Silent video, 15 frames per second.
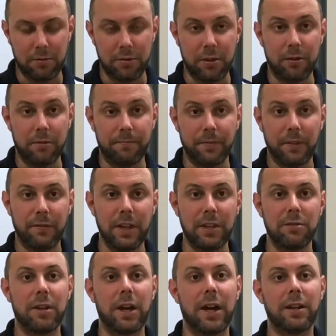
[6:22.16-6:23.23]
So
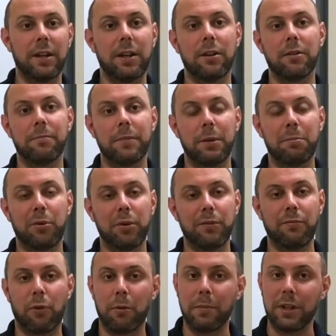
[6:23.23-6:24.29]
vasodilator,
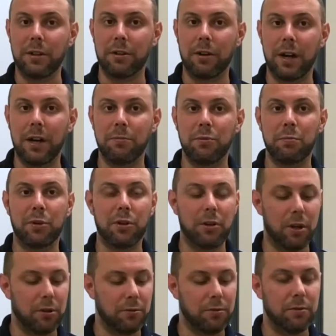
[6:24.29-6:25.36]
0.4 milligrams per
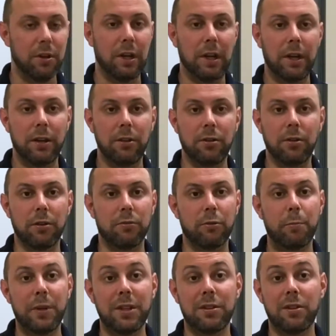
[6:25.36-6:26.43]
dose. You can
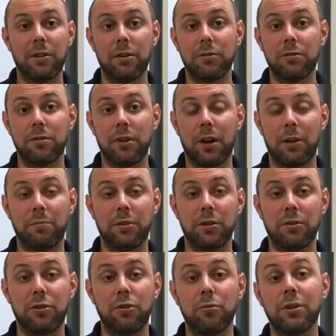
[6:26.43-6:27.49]
repeat the dose up
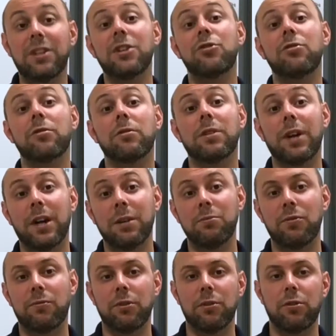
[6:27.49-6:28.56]
to 2 additional
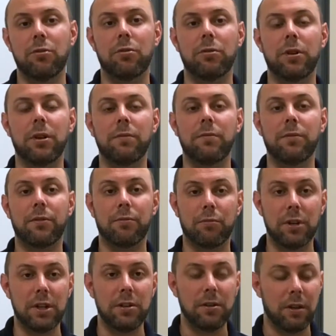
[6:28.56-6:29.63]
times for a total of
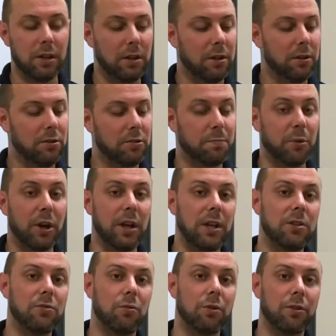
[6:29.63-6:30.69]
3
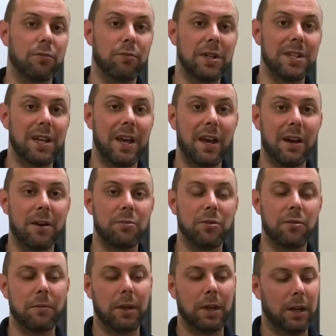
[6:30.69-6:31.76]
sprays or 3
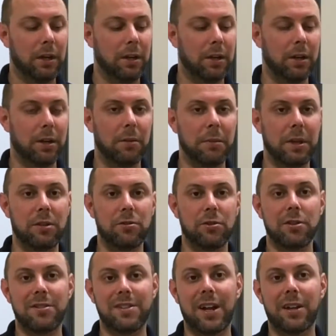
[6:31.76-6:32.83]
tabs, and their
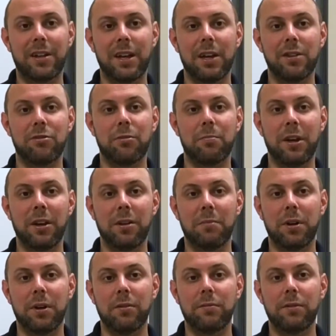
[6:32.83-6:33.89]
systolic has to remain
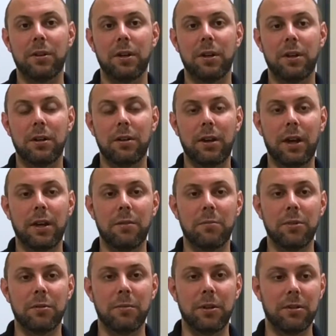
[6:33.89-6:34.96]
above 90
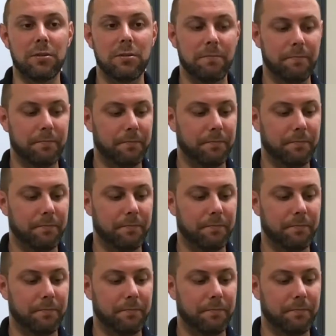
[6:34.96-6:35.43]
millimeters.